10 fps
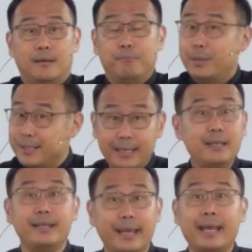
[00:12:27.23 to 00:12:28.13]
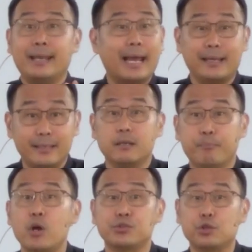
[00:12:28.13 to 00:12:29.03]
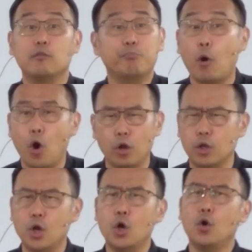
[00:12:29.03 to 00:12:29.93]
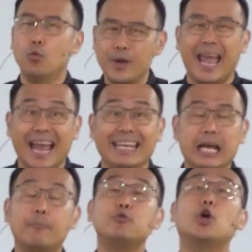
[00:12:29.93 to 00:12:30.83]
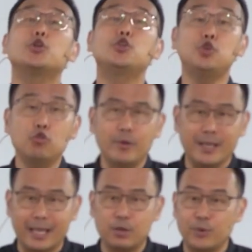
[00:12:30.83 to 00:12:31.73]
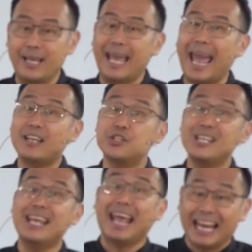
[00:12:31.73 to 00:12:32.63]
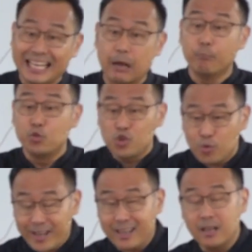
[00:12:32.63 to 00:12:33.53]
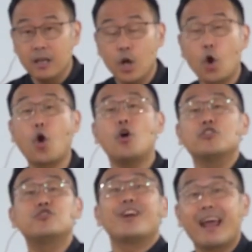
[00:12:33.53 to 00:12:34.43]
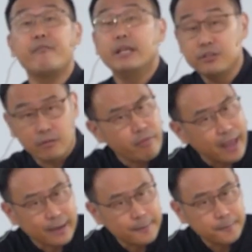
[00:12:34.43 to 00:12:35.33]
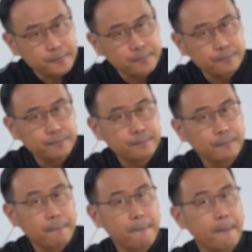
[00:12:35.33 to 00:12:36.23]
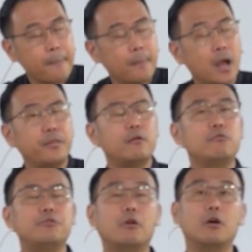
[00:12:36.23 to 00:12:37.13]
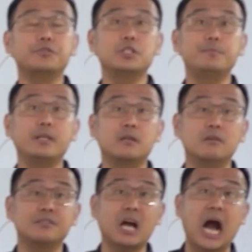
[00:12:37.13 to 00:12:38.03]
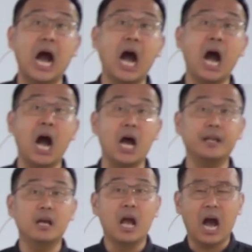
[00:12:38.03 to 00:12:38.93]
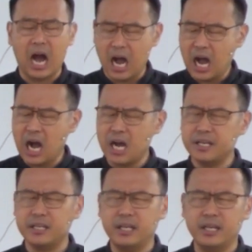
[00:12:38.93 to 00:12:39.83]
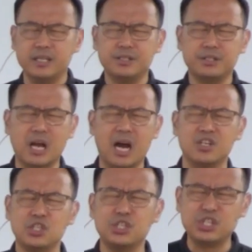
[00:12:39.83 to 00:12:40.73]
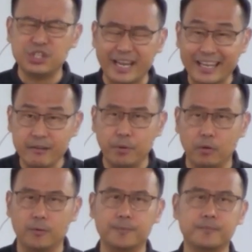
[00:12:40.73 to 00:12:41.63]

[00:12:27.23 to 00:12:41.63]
But in the end, like the Apostle Paul, we end up not doing it. We actually end up doing contrary to that. And the root cause is because our heart is unstable.